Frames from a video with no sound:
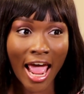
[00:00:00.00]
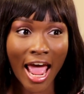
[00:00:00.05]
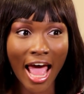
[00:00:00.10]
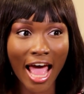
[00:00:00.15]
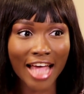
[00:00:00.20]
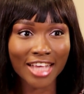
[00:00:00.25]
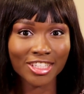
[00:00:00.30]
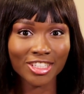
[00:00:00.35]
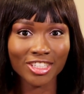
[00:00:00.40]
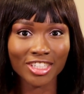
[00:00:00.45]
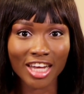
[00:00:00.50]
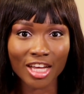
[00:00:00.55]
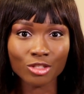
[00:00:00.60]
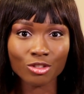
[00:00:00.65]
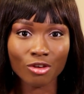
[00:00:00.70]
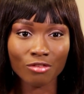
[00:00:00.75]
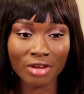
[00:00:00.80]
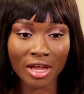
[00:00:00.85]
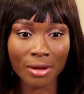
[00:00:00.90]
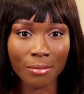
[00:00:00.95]
has the chance
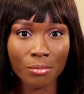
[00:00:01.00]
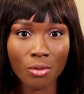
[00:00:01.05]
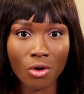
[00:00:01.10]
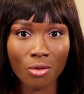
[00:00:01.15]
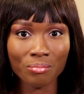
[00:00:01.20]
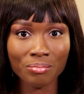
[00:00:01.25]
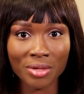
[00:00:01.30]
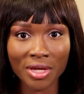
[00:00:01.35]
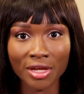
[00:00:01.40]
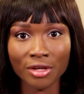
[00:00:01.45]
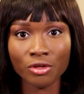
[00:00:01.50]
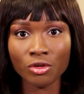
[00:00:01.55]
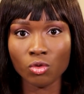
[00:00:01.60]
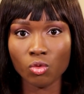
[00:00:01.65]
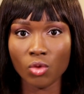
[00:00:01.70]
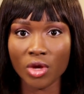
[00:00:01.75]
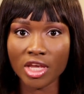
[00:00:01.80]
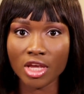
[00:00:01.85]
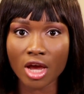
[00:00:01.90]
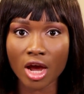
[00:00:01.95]
of like pumping
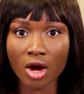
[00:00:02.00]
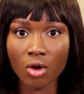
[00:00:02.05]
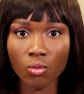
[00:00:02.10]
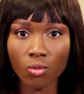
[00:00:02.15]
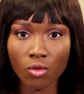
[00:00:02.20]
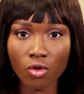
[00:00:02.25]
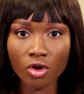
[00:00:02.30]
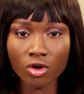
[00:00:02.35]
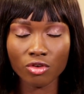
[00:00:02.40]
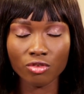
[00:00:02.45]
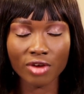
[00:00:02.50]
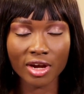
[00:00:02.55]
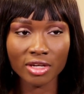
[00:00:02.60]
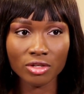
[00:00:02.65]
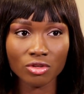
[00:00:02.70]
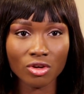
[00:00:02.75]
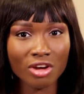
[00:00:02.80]
when you're at work, right?